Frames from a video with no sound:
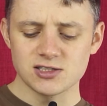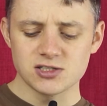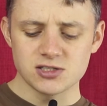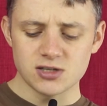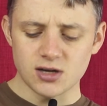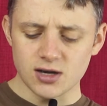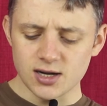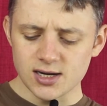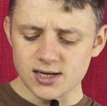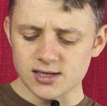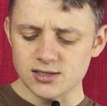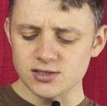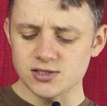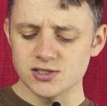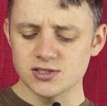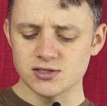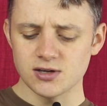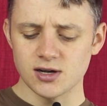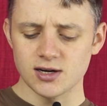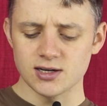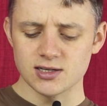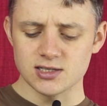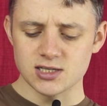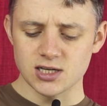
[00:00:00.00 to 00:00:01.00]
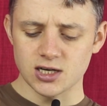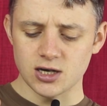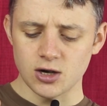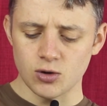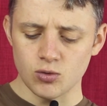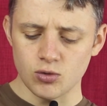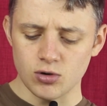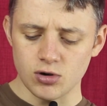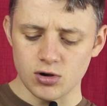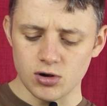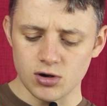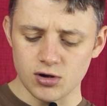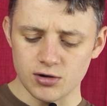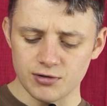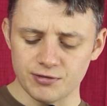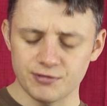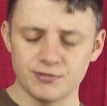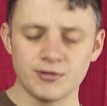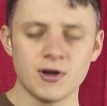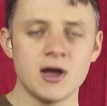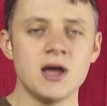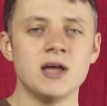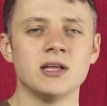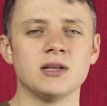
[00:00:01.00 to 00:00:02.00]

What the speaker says: tyres started to go off.